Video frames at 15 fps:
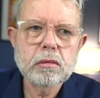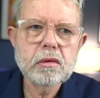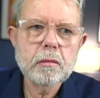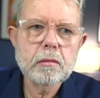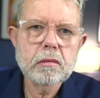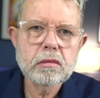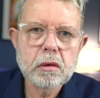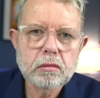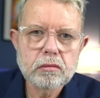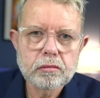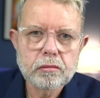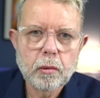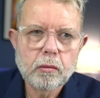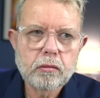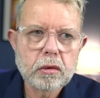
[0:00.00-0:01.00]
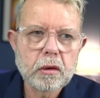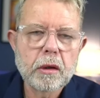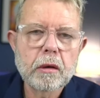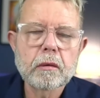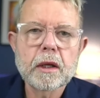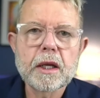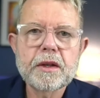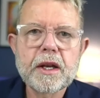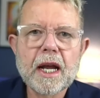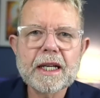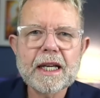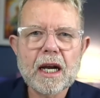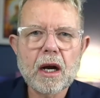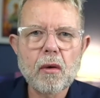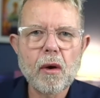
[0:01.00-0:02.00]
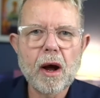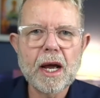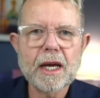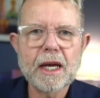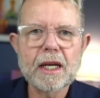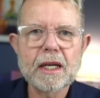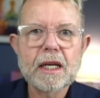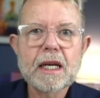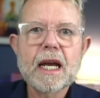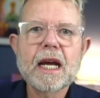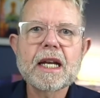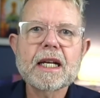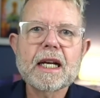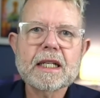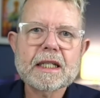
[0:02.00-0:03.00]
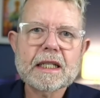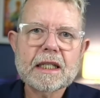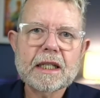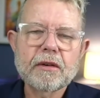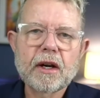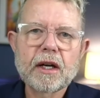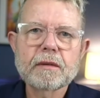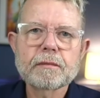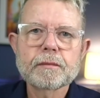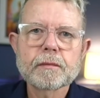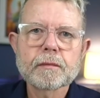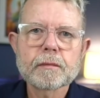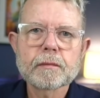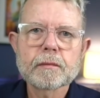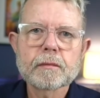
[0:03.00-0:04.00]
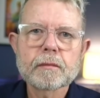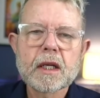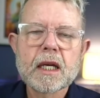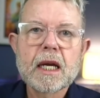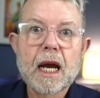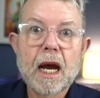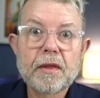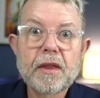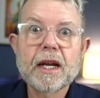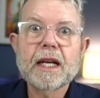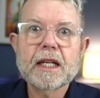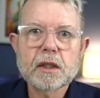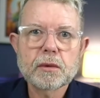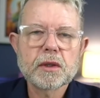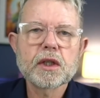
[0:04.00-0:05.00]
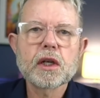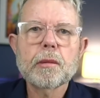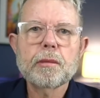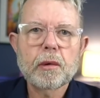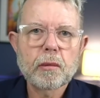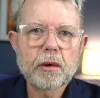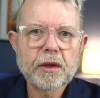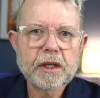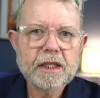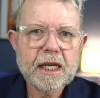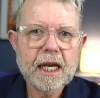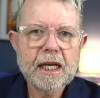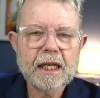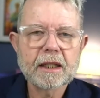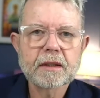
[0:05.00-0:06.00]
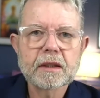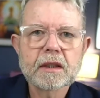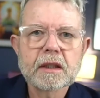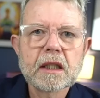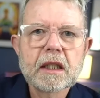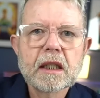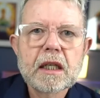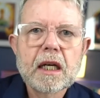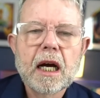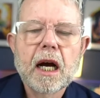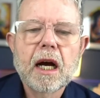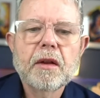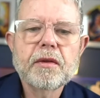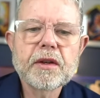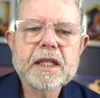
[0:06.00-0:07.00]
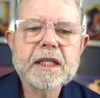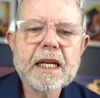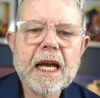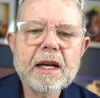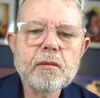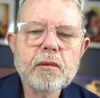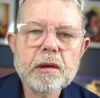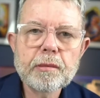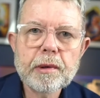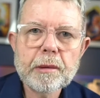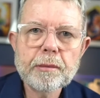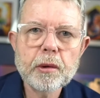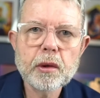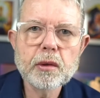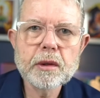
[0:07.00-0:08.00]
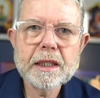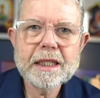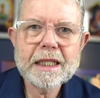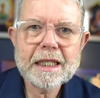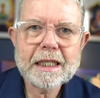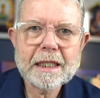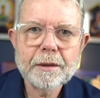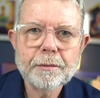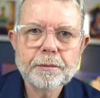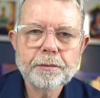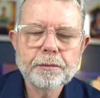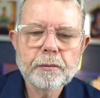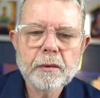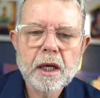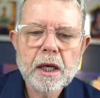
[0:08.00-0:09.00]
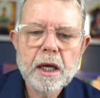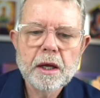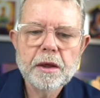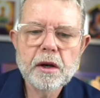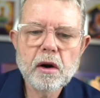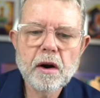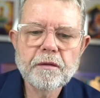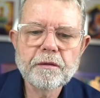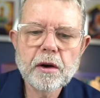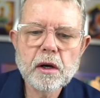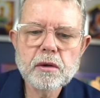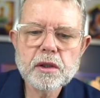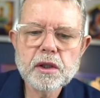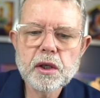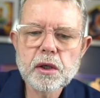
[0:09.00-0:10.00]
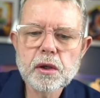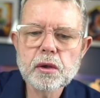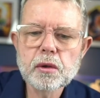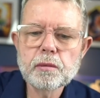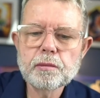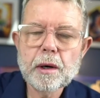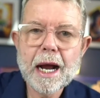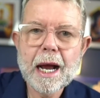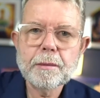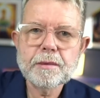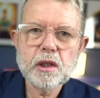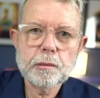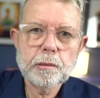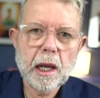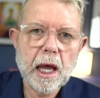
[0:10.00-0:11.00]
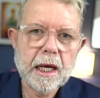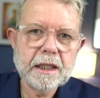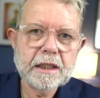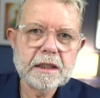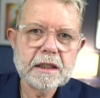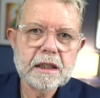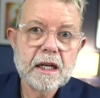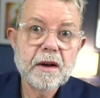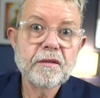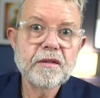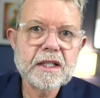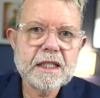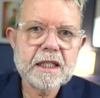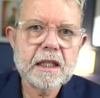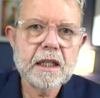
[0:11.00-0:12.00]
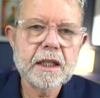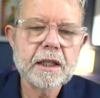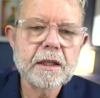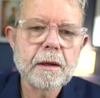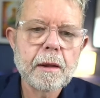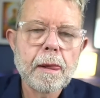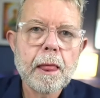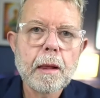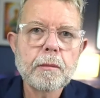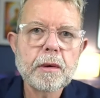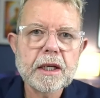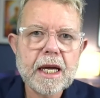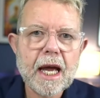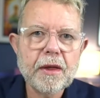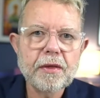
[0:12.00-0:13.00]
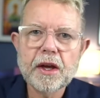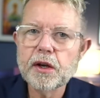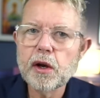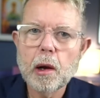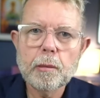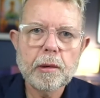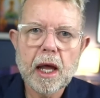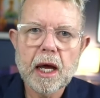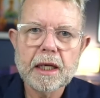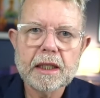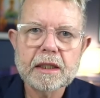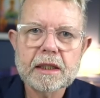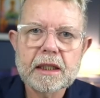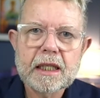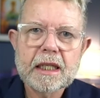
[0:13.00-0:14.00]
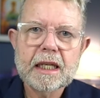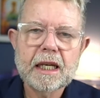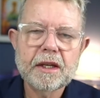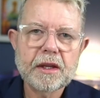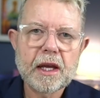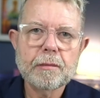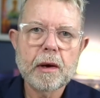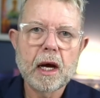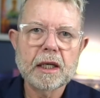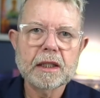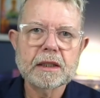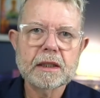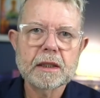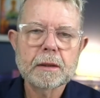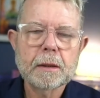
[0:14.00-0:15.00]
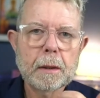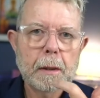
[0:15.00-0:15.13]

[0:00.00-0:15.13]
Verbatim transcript: and then I get quiet and it gets clearer and then I get to interpret what they're saying. The same with people who see. There are folks who perhaps are blind physically, but yet they're not blind in their mind.